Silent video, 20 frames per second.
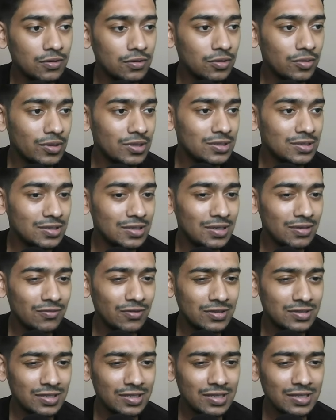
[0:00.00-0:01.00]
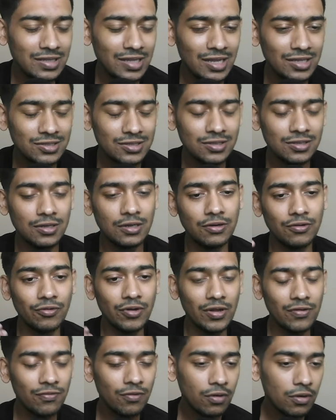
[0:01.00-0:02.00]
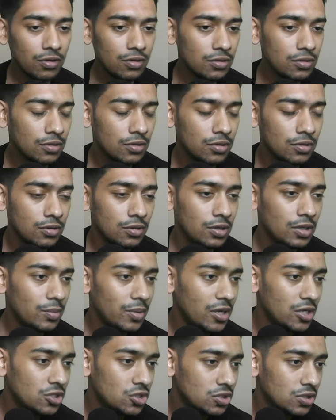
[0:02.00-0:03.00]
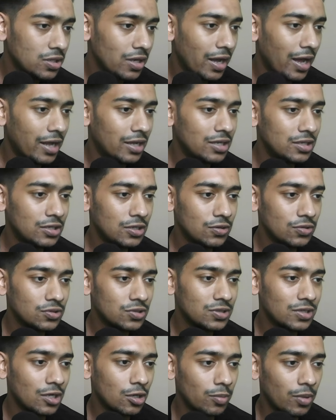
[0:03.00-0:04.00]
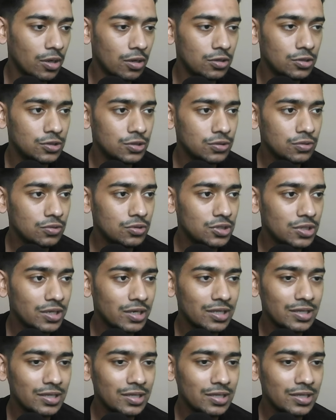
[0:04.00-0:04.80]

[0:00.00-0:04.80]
you can see basically there's the river image, and it used Nanobanana 2 to generate